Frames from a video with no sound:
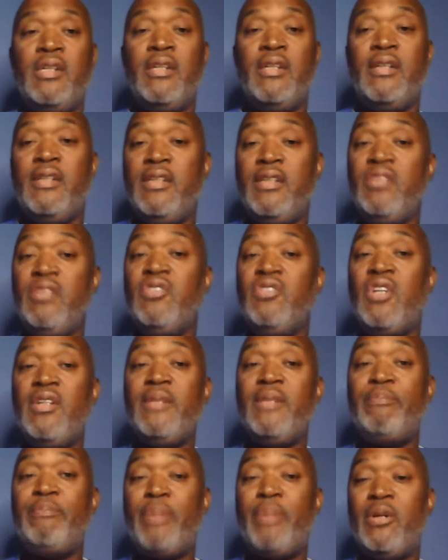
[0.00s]
you know
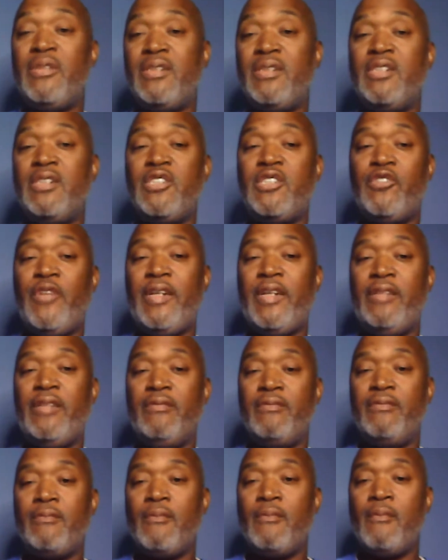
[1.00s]
this person's straight,
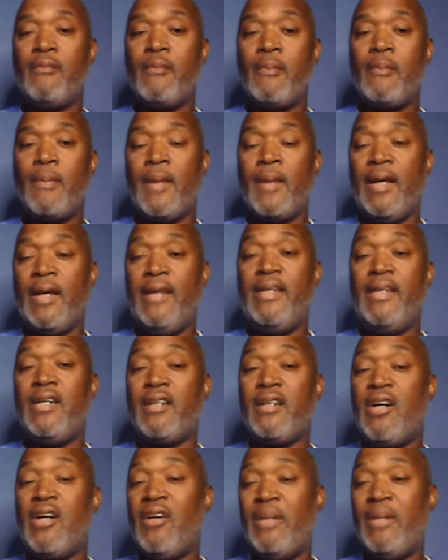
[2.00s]
and they'll
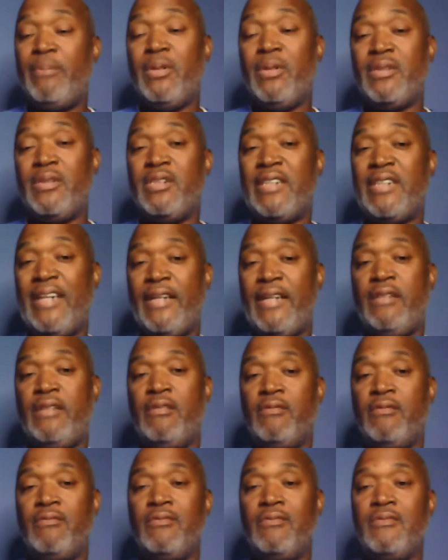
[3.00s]
call that person gay.
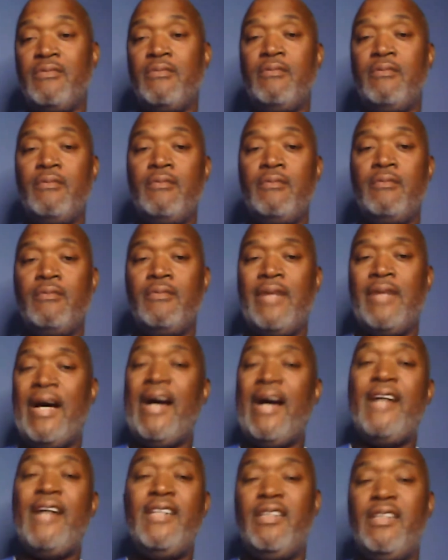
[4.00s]

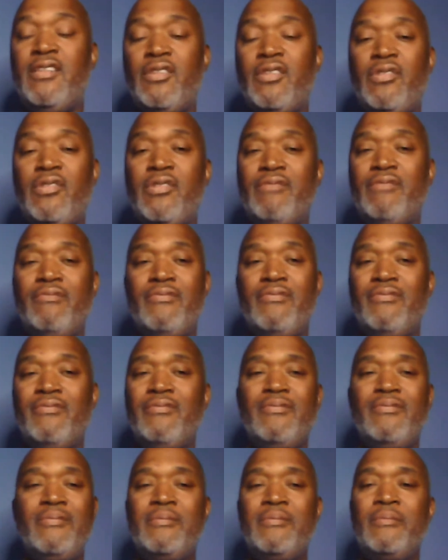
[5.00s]
I didn't do it.
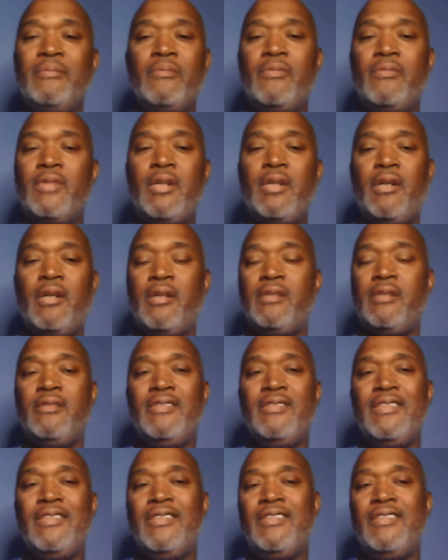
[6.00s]
Because,
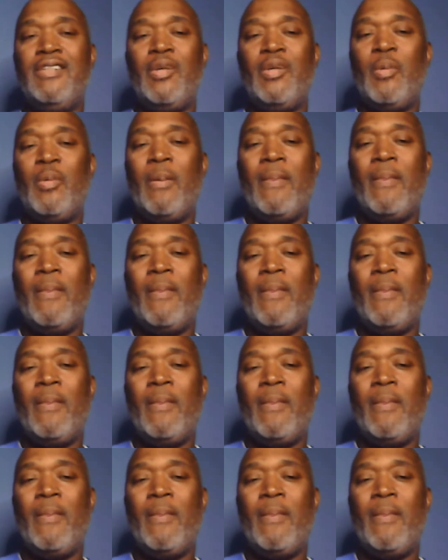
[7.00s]
you know,